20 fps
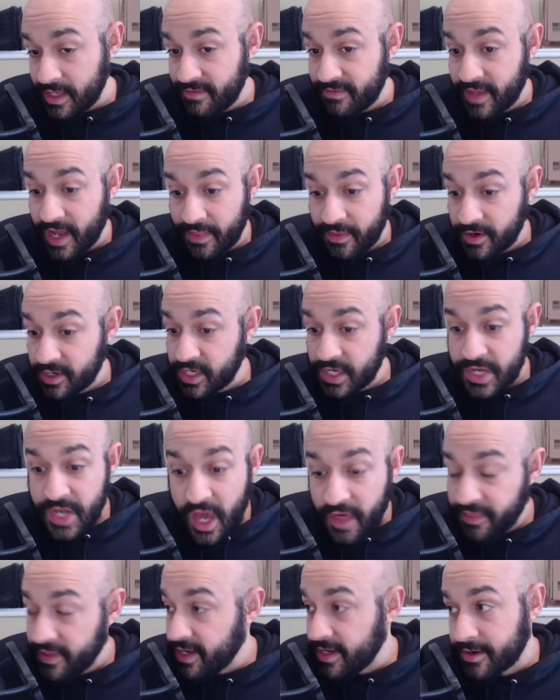believe that. There's
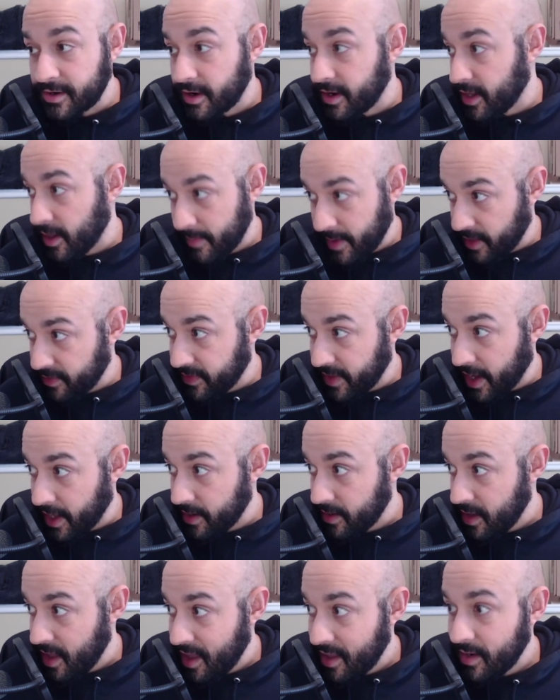nothing dirty about
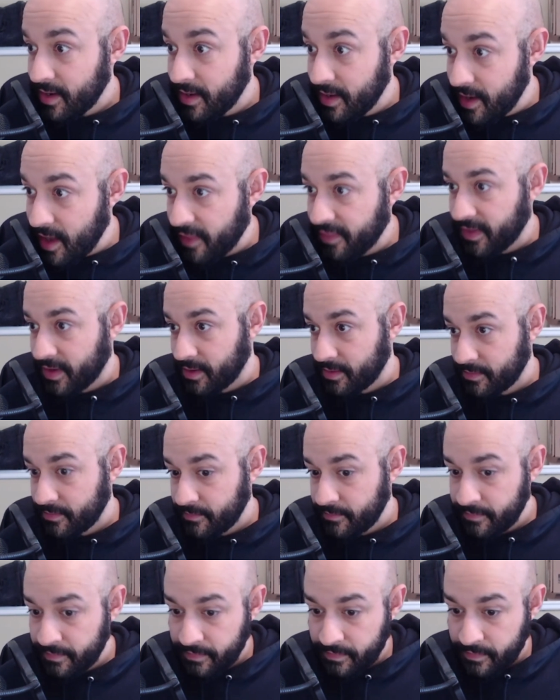that. Nothing.
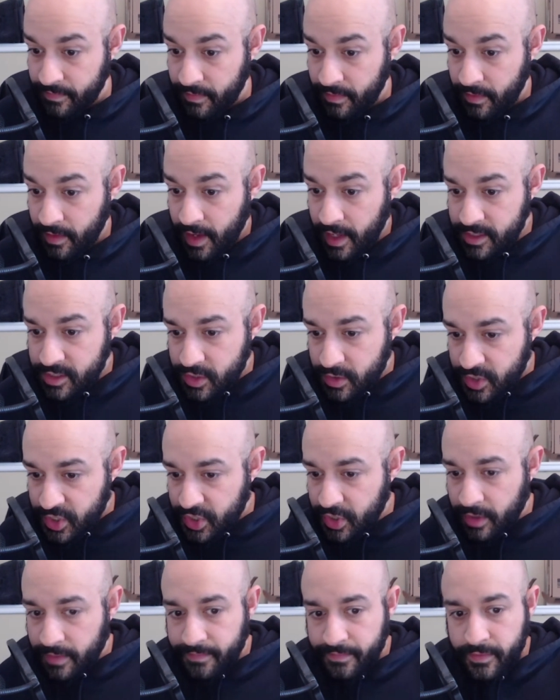And so,
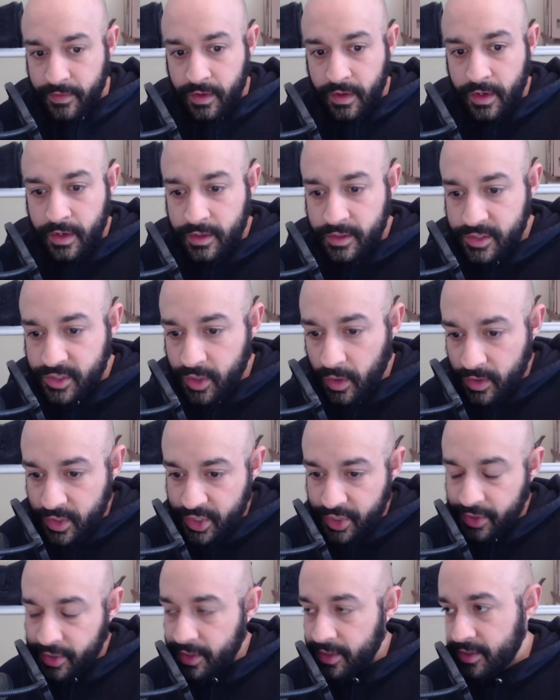sure,
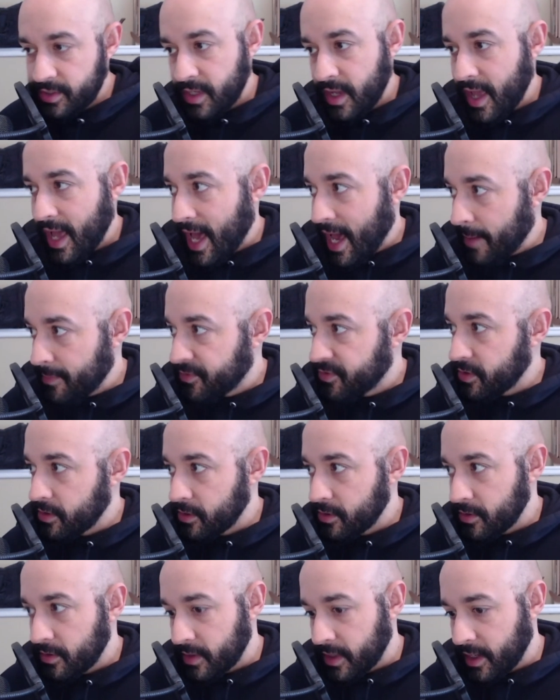sojourners,
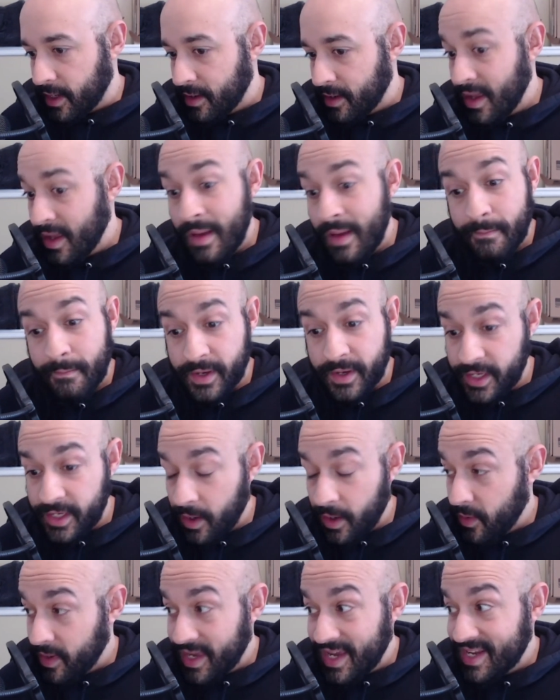absolutely. But
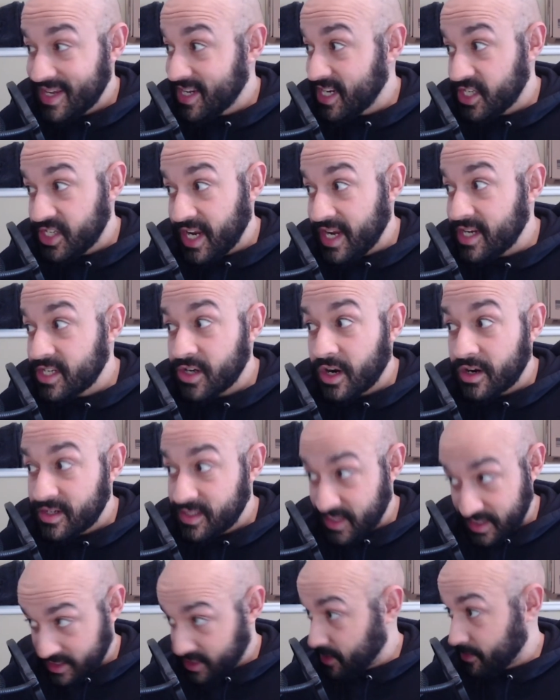you don't get to change
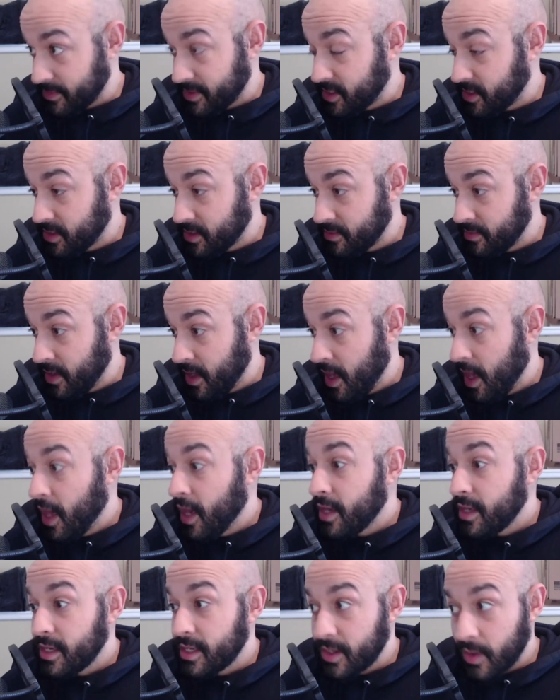our systems.
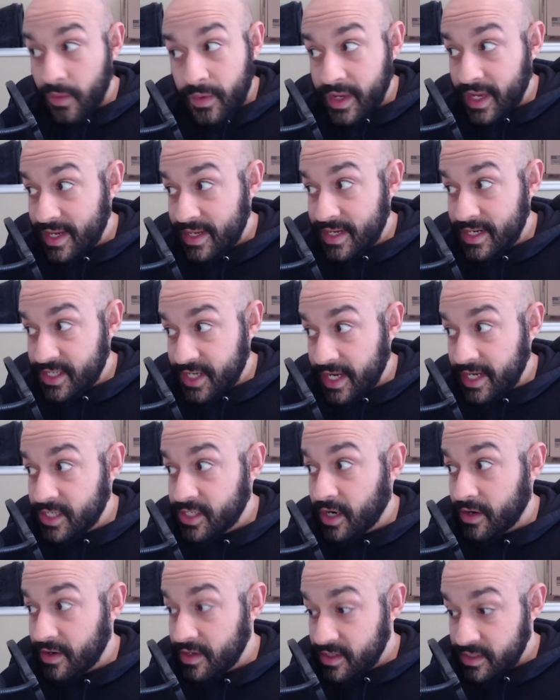You don't get to
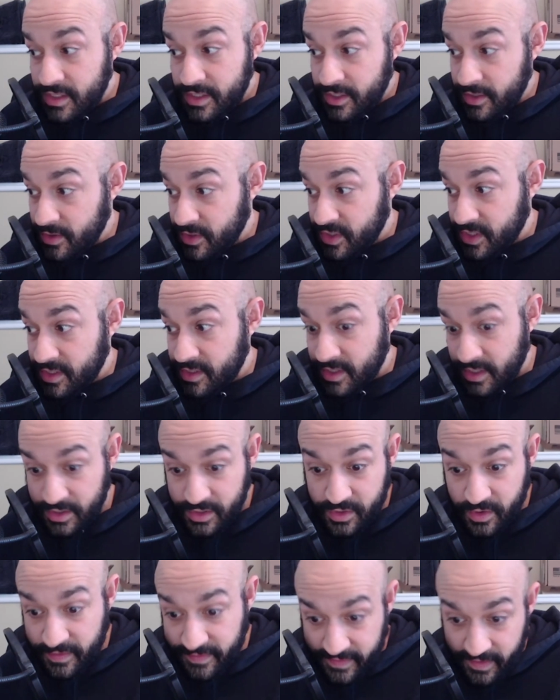change our institutions
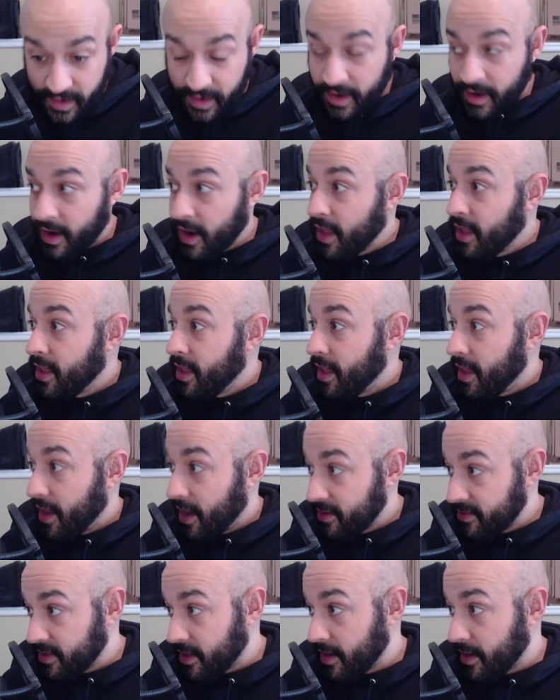insofar
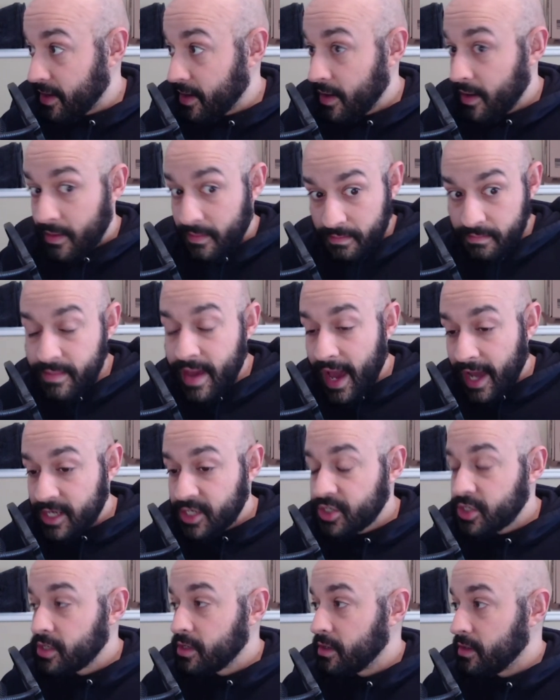as they
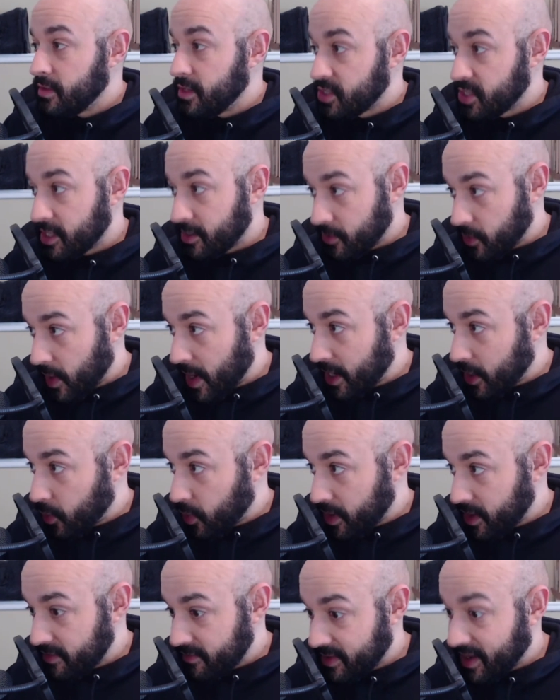match the general
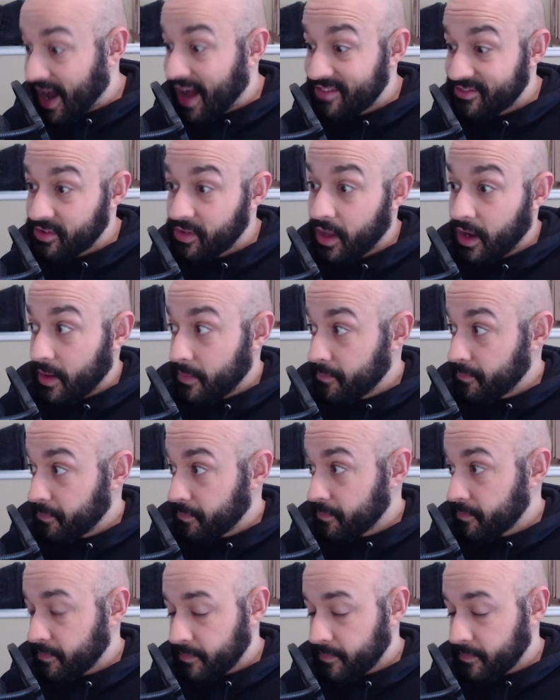equity of God's law.